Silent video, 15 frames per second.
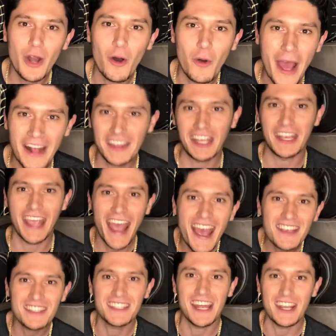at the gas
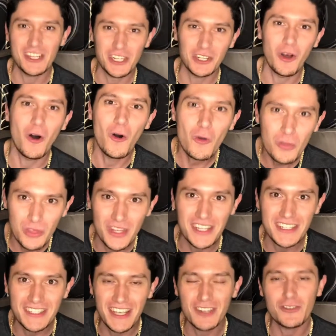station holding this
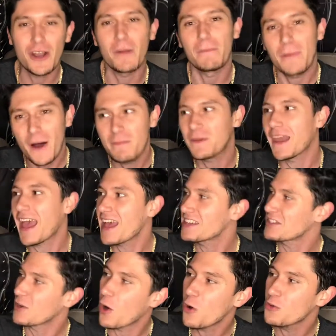thing, trying to pump gas
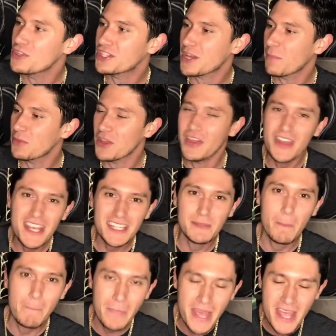and holding something this
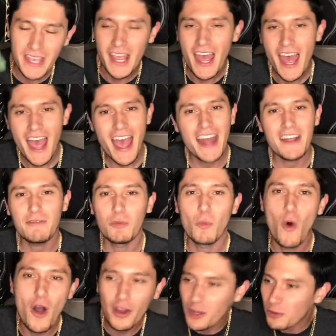big, and even
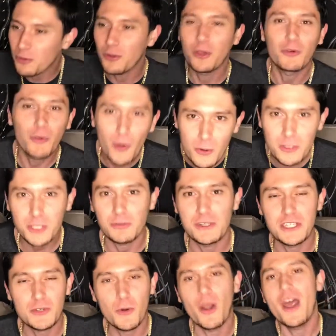walking through the grocery
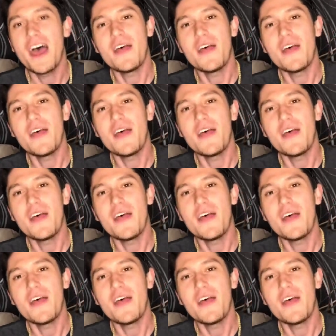store.